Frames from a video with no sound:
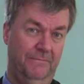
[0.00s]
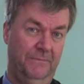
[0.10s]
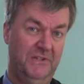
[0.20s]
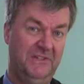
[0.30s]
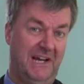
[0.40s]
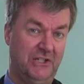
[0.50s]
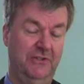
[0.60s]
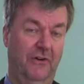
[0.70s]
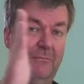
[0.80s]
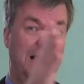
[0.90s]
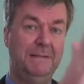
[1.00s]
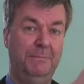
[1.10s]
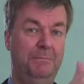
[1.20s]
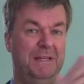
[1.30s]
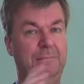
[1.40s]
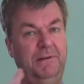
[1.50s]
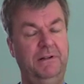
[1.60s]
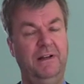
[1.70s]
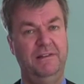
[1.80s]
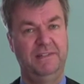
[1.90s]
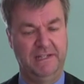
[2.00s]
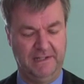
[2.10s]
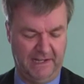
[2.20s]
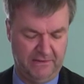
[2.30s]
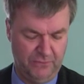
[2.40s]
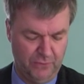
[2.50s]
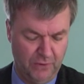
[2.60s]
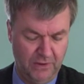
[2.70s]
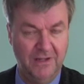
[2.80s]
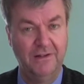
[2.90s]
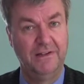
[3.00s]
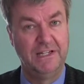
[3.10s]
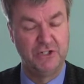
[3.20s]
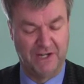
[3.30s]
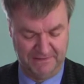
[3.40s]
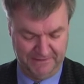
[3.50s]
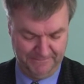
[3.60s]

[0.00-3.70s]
discussion of multiple people sitting next to each other.